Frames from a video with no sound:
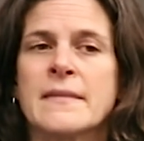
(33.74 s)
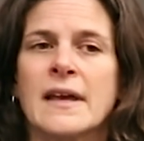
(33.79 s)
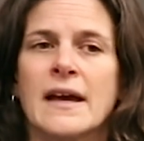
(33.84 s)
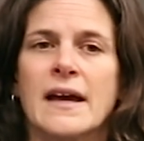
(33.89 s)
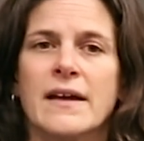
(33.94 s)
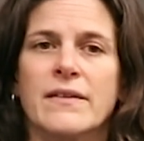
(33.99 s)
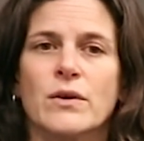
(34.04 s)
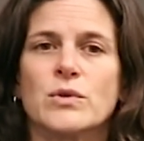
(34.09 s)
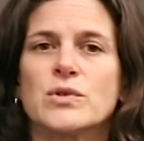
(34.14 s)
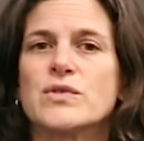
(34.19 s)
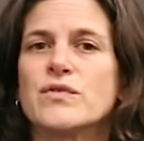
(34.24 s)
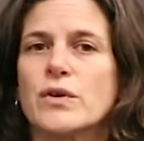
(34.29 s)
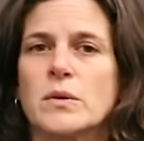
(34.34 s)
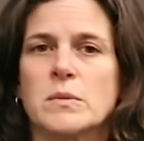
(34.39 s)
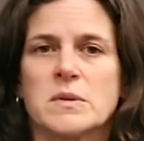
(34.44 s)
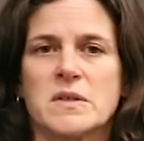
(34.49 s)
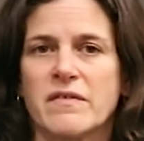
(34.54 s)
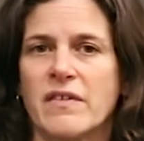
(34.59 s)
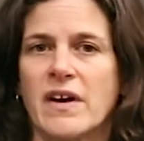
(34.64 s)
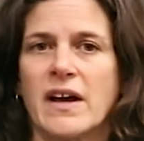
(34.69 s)
And those
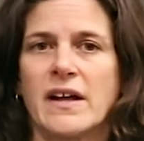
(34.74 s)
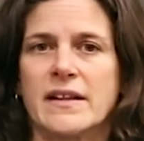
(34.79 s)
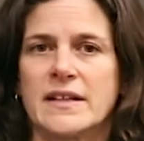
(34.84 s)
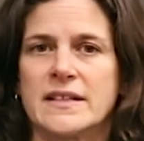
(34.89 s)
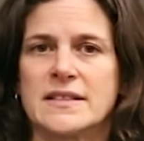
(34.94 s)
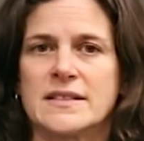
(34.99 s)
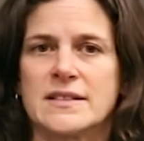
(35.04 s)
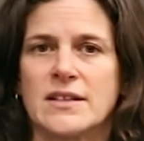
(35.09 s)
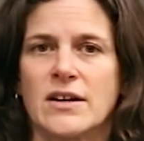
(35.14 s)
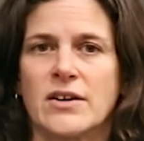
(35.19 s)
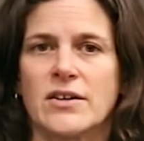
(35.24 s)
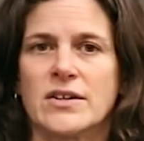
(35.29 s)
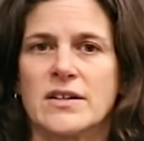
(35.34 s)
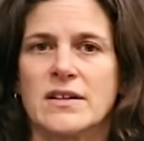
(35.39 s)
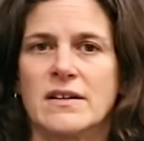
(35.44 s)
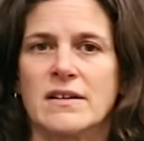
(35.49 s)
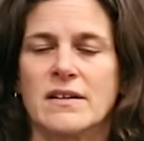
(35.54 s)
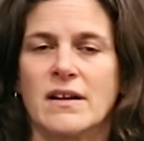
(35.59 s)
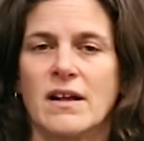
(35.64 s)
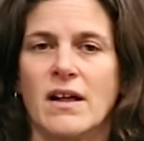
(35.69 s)
forms of violence aren't
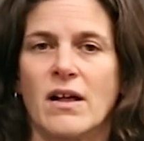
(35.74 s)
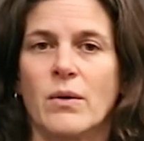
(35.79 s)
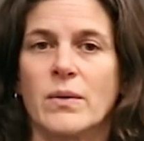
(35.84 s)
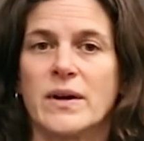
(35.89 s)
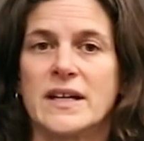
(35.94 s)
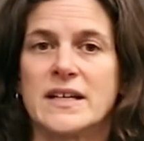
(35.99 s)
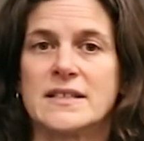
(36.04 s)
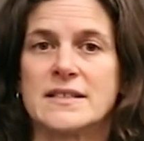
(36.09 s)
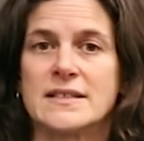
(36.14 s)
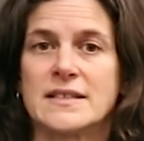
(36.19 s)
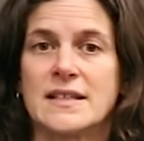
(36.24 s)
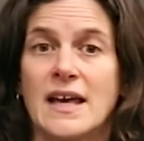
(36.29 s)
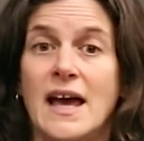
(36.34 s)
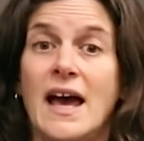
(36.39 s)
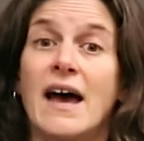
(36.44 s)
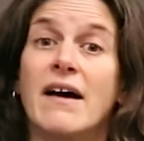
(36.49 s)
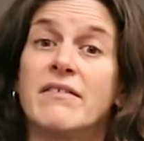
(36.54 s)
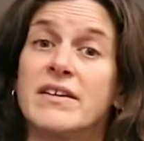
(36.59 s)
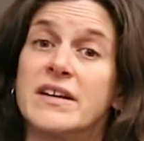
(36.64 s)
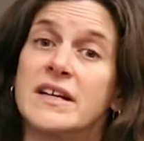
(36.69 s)
always
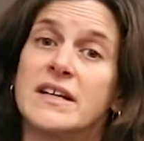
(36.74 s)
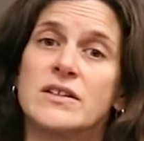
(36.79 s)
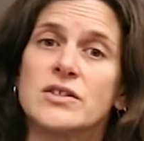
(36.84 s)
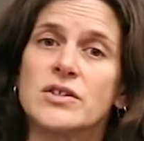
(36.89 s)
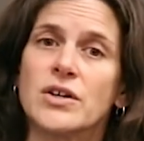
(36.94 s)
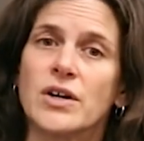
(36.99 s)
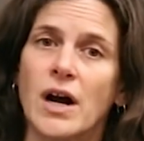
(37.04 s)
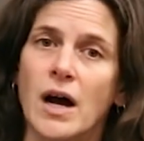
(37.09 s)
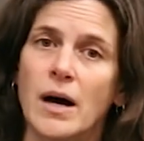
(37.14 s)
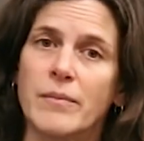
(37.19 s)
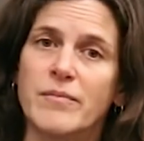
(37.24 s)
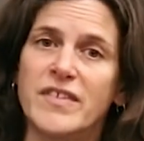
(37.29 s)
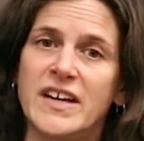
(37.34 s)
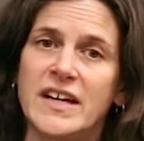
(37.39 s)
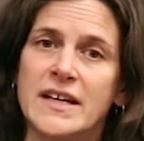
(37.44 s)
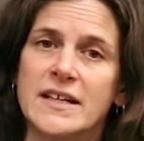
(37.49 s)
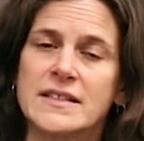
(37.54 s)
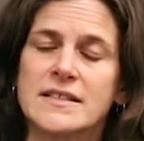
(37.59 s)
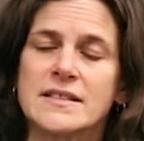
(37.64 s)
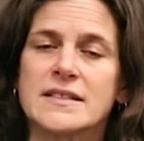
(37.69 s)
evident or
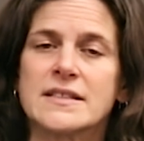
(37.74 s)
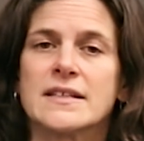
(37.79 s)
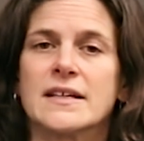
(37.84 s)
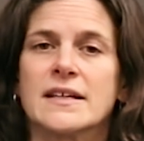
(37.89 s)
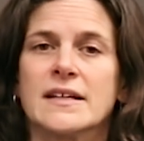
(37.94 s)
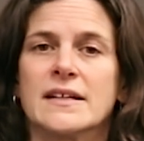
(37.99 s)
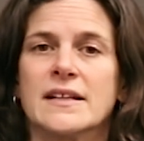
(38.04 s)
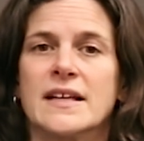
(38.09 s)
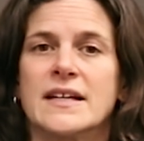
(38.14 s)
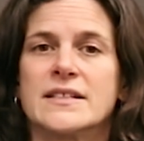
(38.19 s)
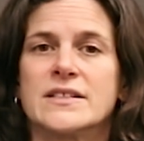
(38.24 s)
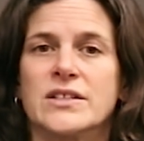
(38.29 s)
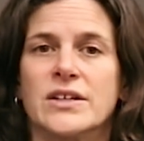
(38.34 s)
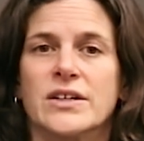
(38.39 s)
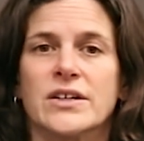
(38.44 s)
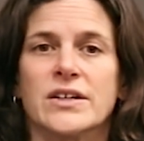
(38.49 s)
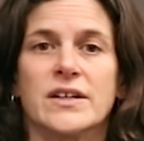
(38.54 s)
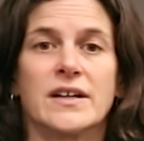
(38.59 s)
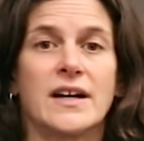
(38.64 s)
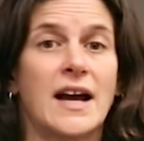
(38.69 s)
obvious unless
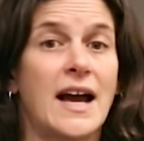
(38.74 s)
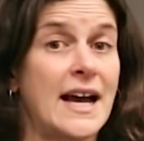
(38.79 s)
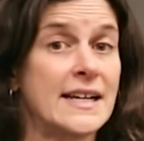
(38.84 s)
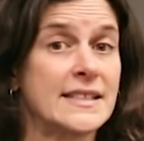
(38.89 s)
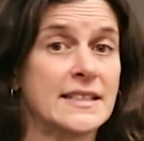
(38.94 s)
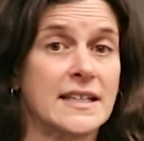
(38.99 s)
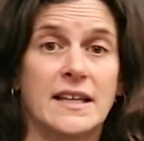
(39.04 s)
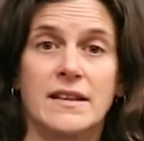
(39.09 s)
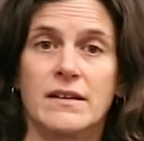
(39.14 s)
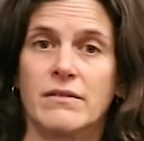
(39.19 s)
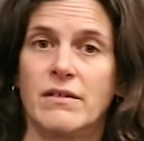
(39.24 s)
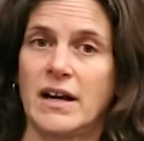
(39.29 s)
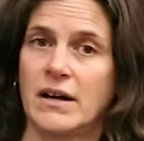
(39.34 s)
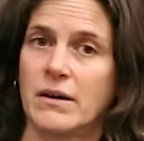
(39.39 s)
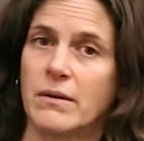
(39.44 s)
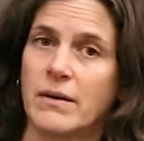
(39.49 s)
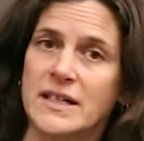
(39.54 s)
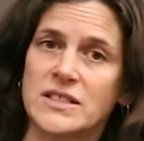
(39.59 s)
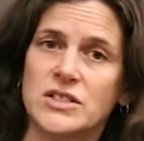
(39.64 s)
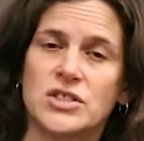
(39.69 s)
you're asking the right
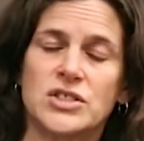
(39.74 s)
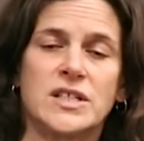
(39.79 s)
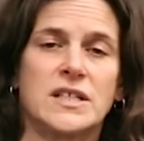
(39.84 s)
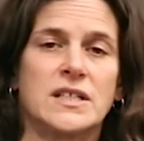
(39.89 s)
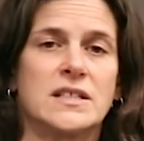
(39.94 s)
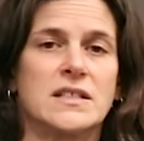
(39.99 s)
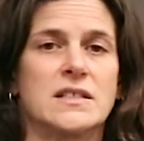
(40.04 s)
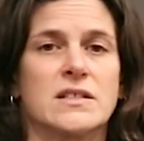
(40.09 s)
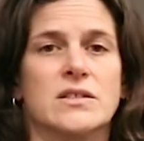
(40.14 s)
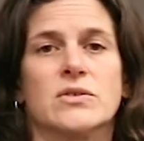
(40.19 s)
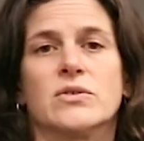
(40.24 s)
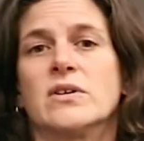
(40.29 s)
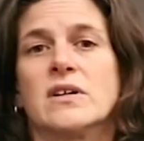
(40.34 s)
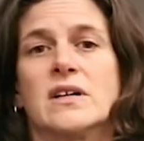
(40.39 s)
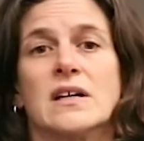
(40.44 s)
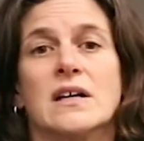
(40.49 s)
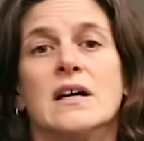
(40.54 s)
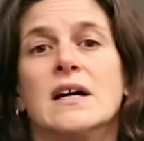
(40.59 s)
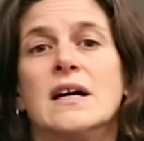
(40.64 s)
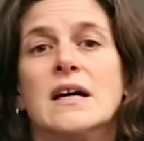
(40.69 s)
questions
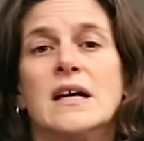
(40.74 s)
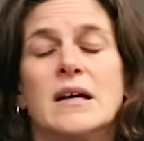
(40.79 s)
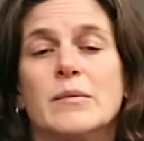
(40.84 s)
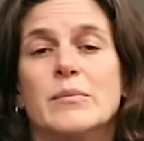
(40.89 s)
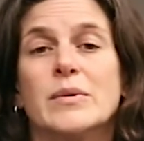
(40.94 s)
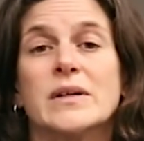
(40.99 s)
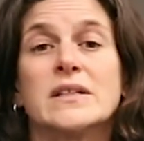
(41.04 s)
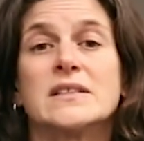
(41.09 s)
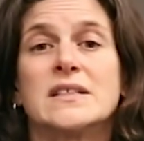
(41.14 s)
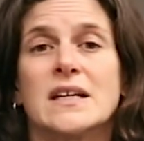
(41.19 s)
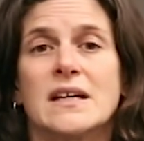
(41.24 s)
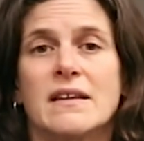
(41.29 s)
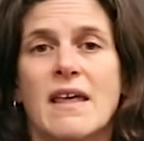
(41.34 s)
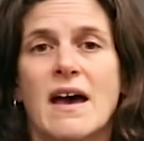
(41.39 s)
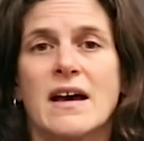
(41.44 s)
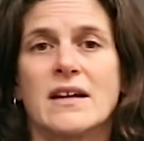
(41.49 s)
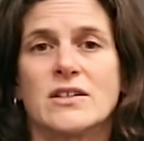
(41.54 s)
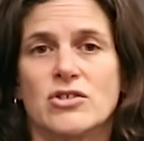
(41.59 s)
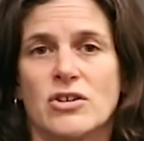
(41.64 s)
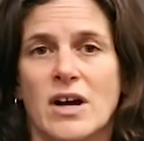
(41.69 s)
or building
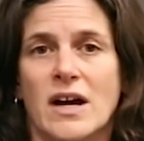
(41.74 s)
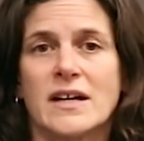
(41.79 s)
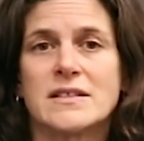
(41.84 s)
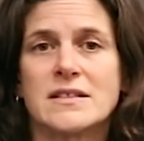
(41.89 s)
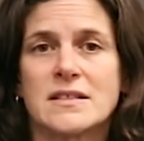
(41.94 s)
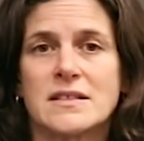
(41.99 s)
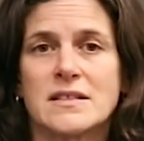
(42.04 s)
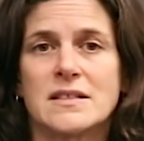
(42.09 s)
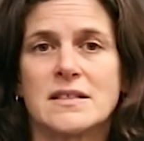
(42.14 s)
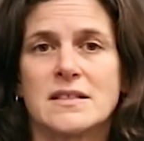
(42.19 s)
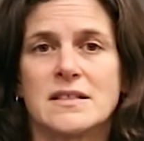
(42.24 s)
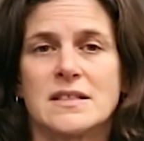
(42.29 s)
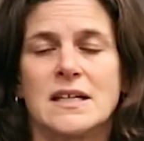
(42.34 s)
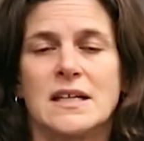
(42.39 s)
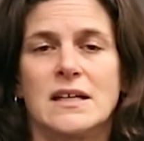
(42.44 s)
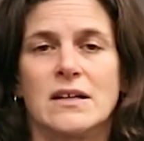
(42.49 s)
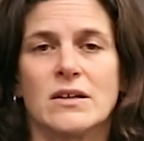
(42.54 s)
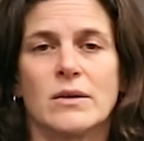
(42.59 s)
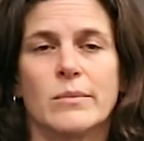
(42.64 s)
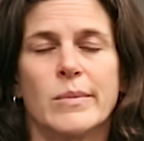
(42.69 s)
that trust to
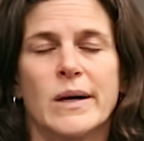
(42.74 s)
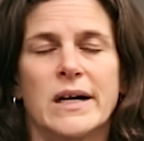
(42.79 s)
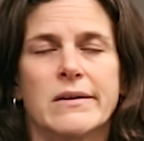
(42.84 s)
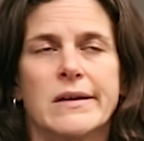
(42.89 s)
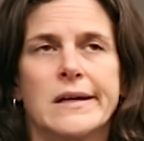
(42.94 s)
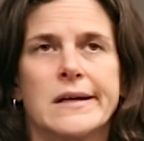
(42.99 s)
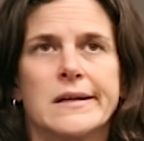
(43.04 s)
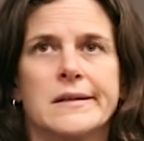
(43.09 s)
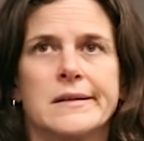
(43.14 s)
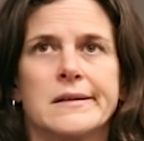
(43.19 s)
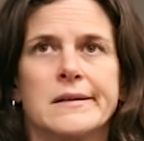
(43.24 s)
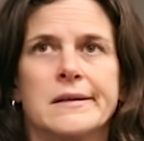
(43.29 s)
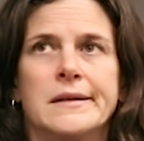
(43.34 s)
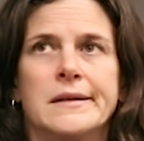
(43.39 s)
hear about it.